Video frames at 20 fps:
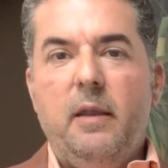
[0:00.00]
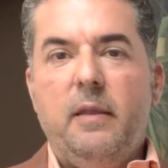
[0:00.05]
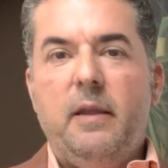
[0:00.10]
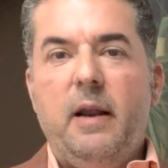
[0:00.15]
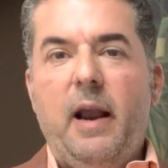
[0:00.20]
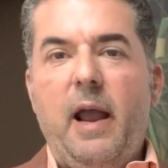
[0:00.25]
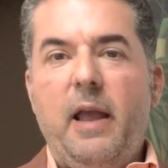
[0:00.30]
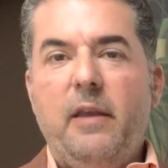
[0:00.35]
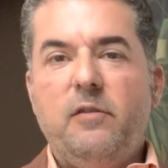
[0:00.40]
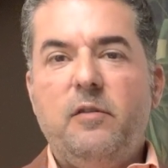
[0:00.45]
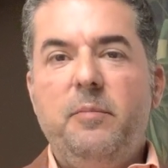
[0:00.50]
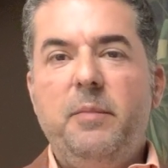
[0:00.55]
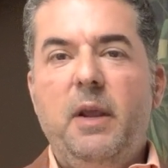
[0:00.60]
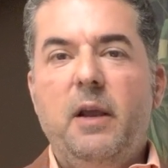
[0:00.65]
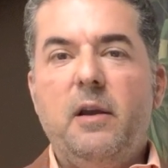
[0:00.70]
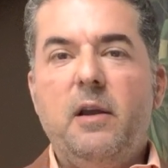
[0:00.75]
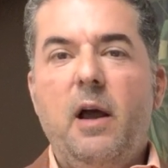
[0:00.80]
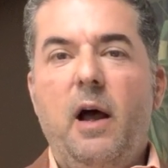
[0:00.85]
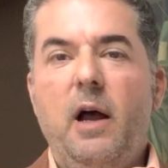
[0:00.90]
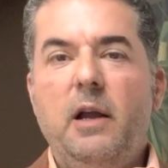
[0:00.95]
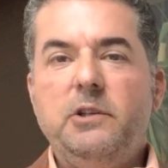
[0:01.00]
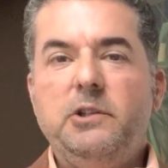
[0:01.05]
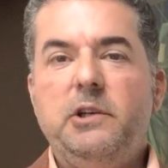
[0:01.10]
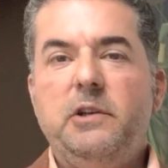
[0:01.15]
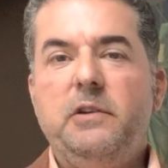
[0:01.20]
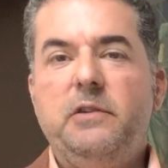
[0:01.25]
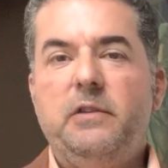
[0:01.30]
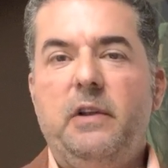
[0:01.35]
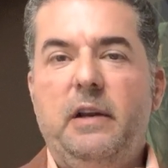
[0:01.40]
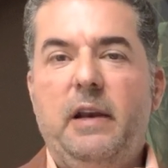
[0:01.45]
there has to be a
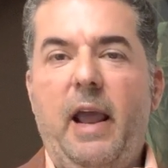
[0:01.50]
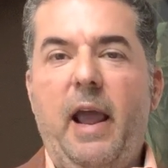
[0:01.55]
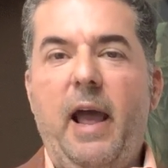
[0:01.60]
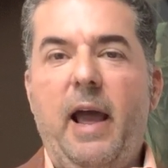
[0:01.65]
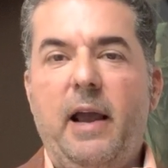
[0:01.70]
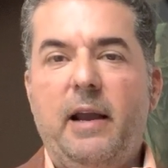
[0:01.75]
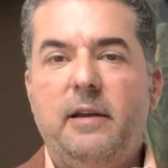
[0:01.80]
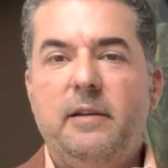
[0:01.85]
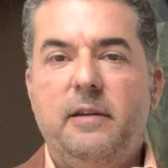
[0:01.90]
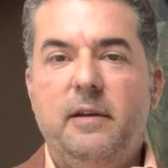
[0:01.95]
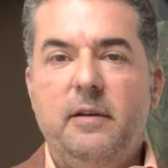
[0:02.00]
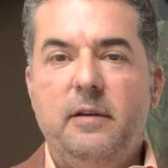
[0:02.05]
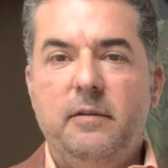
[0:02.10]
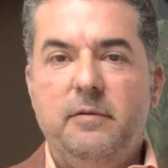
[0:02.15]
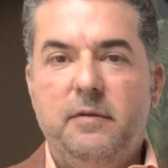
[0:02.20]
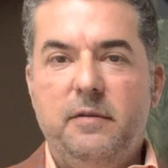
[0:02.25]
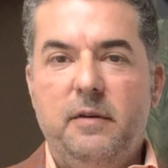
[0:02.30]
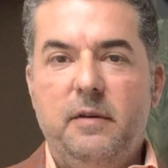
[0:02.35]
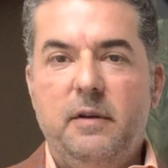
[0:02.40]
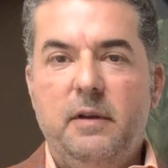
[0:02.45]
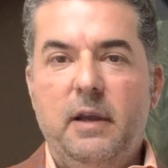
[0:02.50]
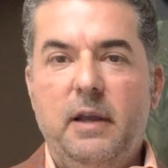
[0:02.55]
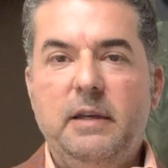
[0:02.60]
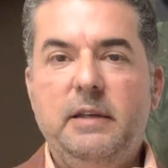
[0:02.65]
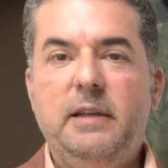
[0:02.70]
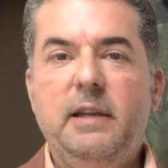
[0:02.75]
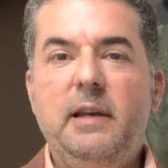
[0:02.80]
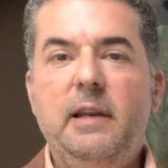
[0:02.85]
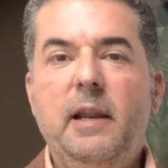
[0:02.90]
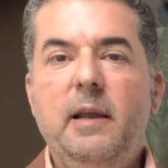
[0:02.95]
conscious and active, a
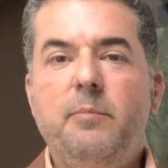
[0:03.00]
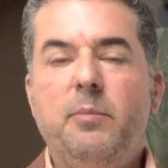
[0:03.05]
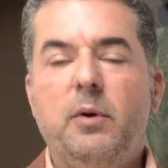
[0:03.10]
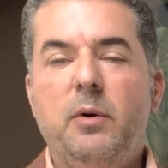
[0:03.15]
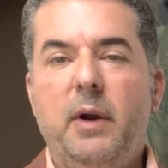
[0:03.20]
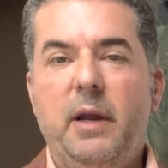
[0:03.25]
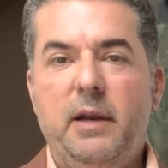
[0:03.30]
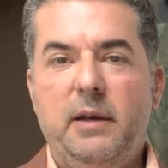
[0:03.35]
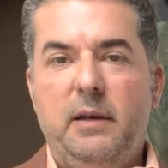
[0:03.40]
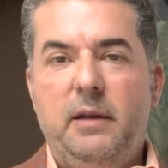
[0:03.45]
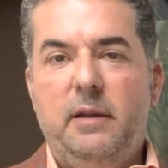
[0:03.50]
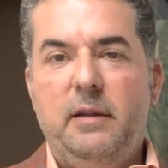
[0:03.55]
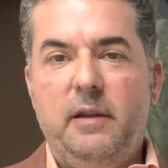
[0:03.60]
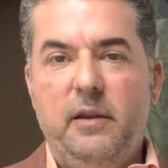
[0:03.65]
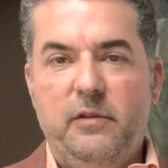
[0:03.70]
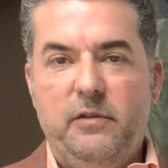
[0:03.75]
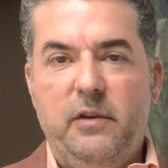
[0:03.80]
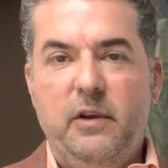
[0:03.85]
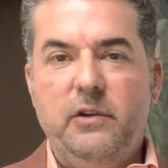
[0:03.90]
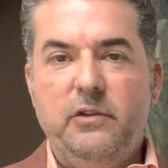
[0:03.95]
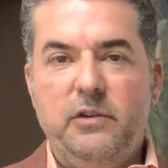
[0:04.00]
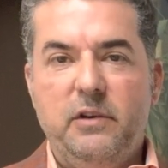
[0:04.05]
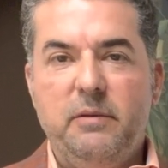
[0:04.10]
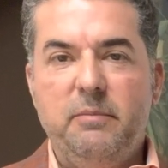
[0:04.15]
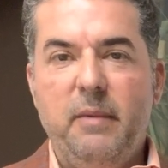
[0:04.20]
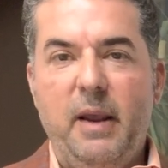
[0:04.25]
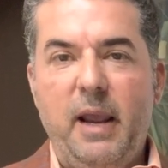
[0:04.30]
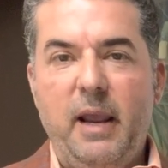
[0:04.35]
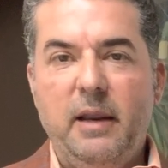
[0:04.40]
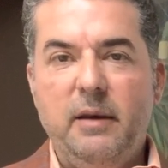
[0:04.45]
deliberate
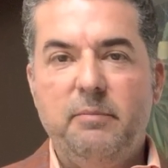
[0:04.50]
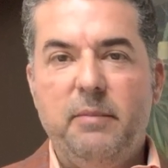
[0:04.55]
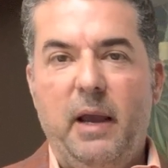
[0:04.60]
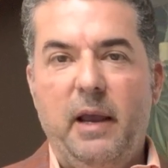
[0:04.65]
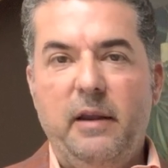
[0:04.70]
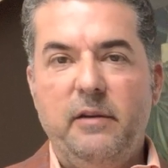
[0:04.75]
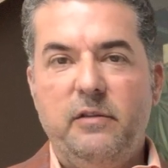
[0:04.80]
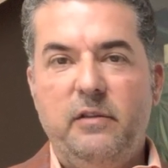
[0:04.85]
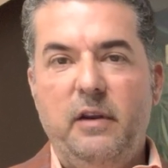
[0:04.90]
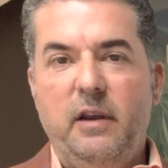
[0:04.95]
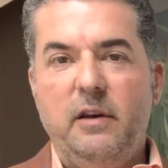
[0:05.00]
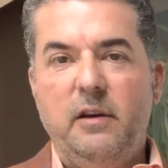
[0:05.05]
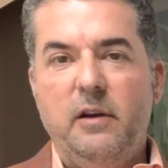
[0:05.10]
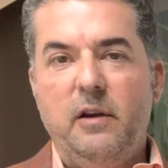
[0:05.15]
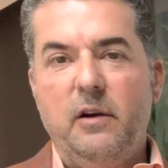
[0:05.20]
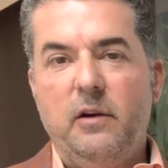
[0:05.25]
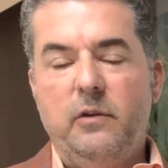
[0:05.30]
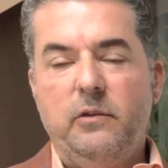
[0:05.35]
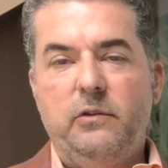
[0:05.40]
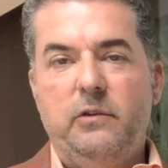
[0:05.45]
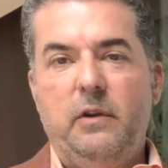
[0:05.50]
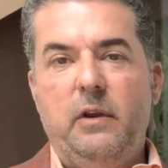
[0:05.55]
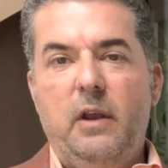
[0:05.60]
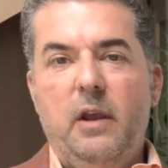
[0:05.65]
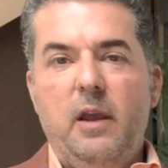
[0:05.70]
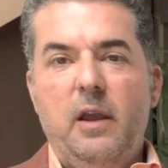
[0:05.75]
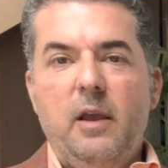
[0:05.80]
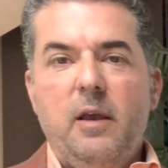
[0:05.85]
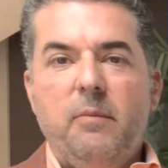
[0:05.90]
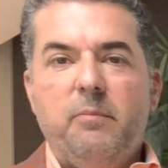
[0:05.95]
decision made by seniors
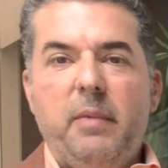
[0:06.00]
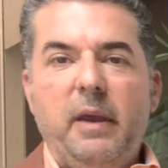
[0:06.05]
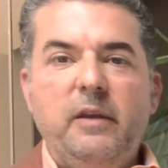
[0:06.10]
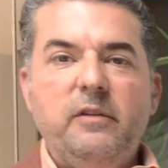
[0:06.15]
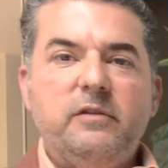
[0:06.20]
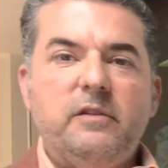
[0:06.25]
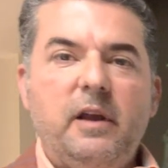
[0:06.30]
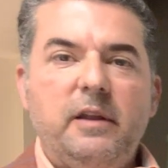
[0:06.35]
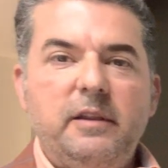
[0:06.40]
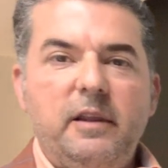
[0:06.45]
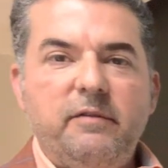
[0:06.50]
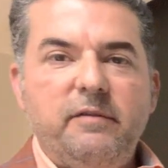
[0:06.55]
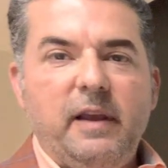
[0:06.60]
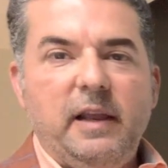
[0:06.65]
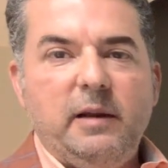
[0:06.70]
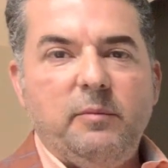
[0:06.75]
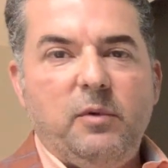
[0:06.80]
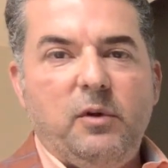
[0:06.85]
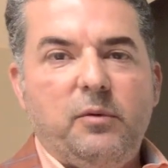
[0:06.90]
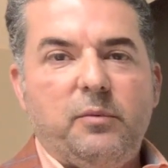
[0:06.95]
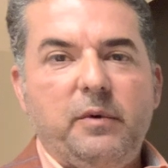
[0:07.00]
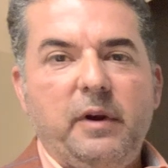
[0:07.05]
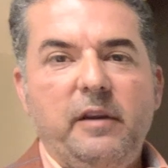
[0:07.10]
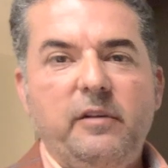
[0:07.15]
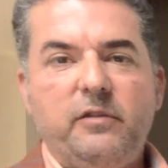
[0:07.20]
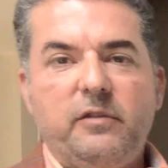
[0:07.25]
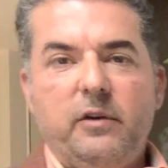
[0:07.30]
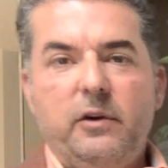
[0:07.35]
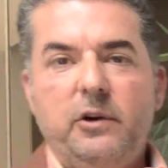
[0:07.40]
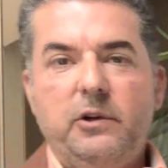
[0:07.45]
based on the available
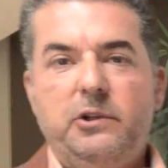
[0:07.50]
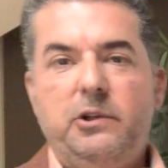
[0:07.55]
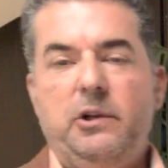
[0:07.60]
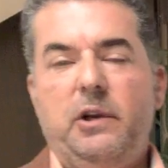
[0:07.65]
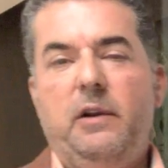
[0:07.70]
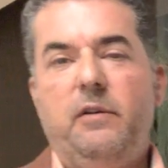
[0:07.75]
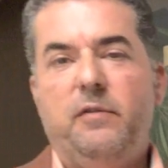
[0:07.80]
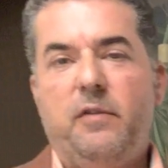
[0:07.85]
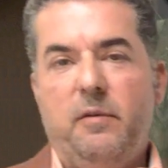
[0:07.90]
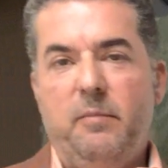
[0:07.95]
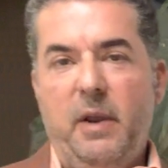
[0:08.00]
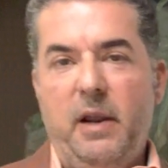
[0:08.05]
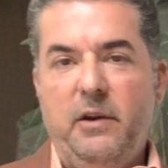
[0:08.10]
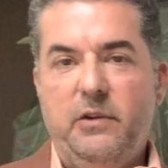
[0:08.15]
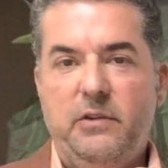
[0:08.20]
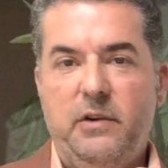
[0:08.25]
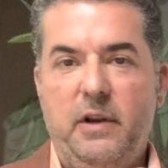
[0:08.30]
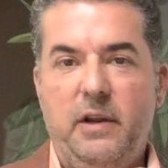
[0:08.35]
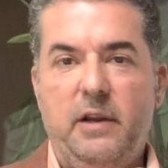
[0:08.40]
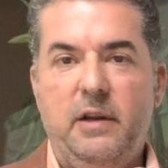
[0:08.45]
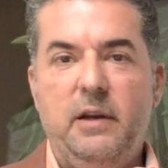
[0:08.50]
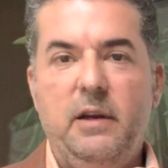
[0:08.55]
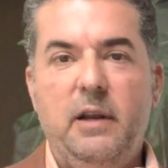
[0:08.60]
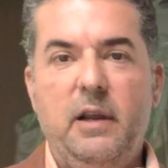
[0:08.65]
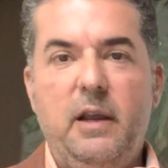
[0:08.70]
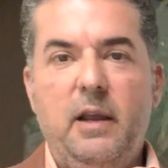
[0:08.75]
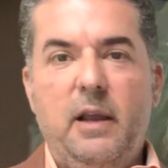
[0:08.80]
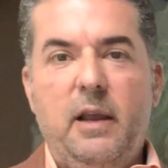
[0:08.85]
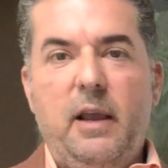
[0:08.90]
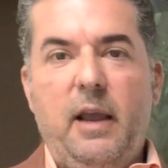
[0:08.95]
research information
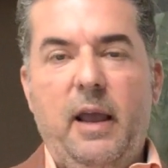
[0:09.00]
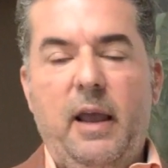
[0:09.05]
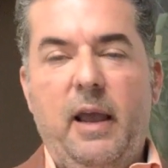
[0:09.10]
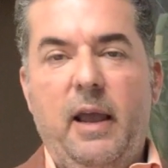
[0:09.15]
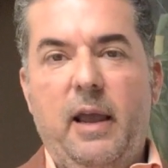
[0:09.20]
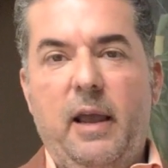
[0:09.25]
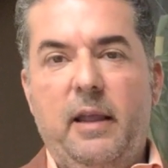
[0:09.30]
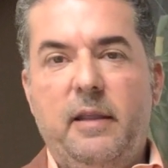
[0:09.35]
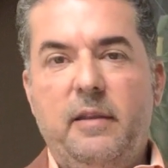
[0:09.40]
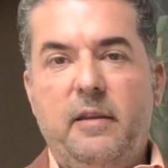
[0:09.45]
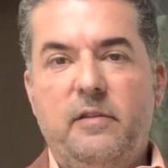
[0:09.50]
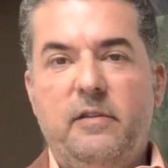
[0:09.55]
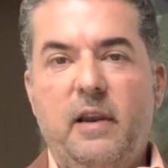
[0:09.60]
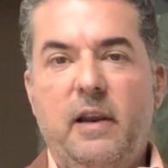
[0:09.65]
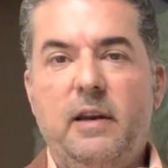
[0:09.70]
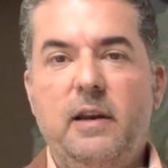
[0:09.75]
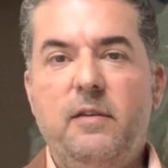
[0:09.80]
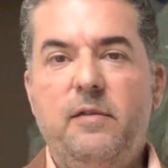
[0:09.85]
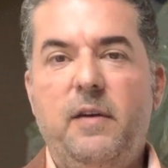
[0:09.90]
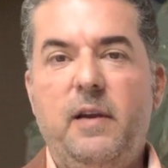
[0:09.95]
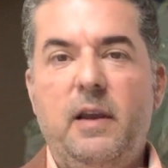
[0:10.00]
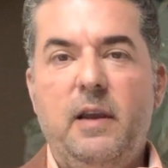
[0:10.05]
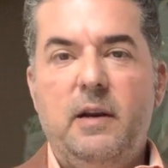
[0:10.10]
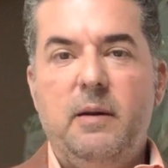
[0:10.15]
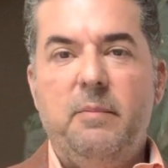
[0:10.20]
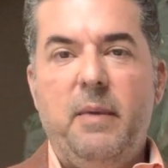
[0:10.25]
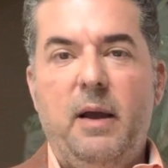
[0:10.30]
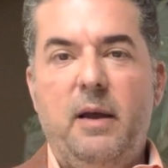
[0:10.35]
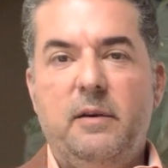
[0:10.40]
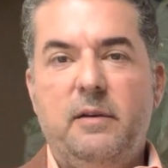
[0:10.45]
and the significant
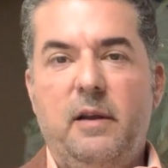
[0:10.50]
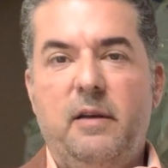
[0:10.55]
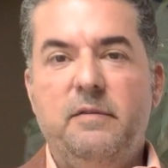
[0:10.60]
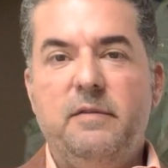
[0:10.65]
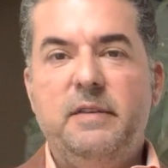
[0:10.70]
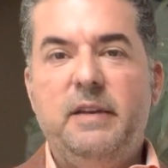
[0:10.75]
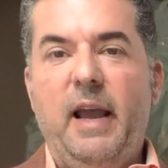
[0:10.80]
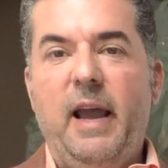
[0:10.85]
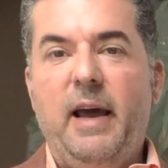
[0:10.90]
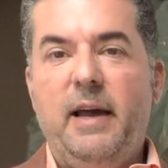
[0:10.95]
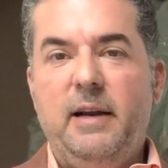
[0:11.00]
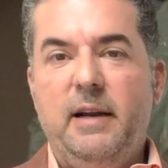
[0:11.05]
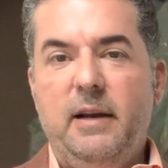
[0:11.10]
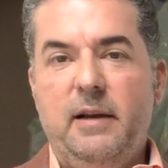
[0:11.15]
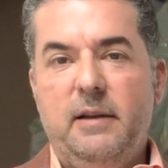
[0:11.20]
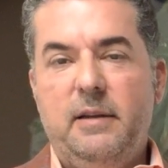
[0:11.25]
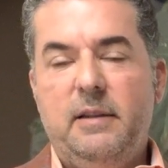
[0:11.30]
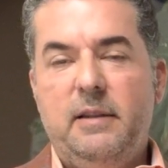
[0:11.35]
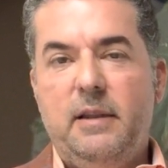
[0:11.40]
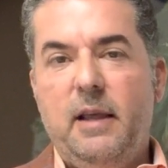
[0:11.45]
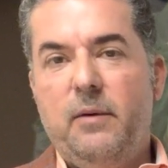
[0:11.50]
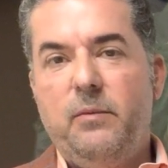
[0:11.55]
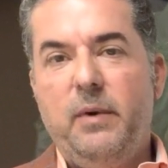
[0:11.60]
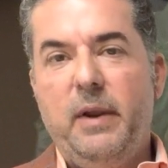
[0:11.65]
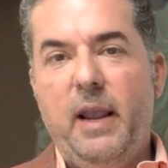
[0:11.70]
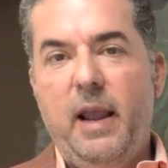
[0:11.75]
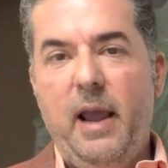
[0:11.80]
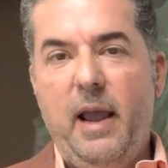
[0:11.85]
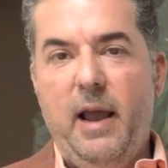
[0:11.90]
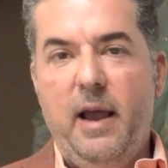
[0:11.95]
amount of data that
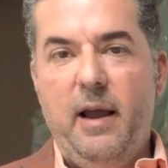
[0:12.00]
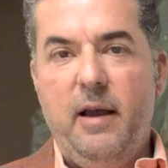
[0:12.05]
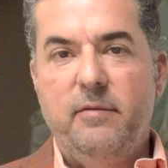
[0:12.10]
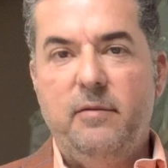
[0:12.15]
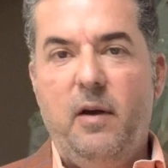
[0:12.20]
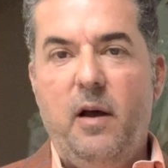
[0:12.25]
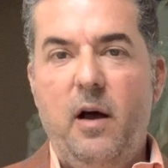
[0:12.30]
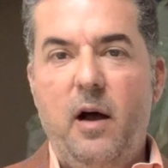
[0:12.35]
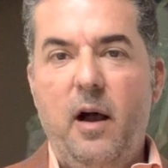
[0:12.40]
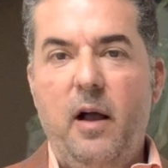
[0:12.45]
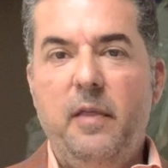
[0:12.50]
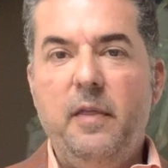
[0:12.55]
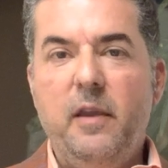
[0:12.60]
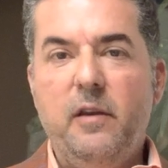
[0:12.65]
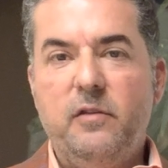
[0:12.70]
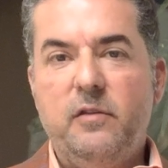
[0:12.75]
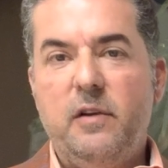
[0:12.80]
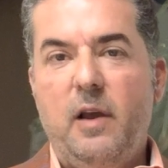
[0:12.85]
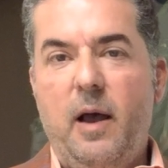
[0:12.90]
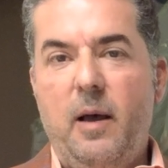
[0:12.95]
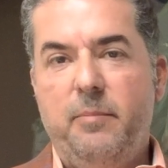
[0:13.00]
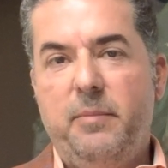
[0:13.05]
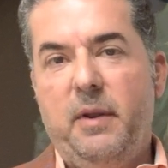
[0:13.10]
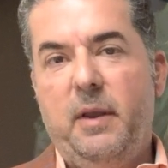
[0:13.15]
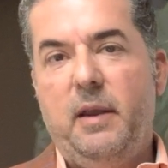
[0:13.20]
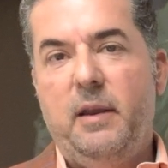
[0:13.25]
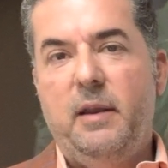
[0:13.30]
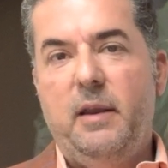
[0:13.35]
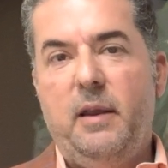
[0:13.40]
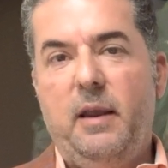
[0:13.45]
we have on this
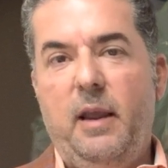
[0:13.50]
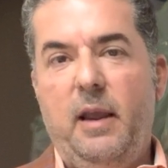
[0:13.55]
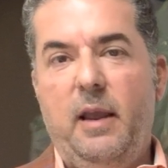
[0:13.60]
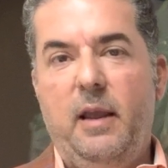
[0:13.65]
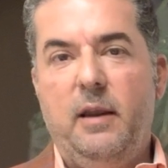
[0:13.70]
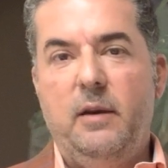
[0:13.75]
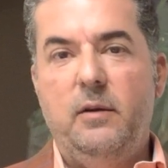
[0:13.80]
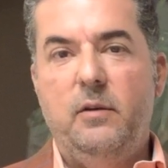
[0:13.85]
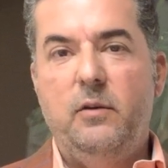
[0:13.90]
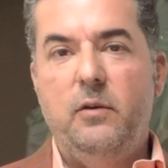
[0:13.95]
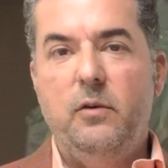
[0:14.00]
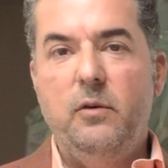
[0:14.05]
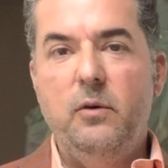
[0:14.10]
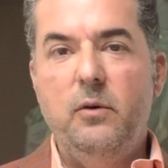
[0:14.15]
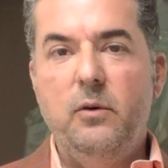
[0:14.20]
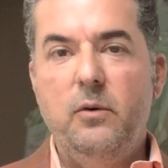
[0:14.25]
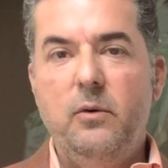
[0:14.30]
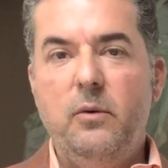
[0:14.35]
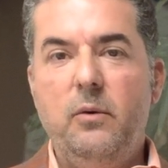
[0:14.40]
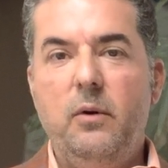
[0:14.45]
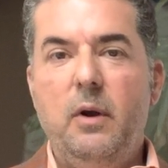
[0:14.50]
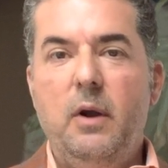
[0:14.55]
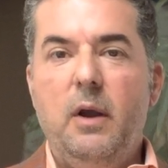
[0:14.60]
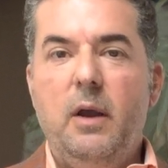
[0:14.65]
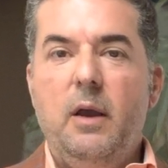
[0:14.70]
topic, and to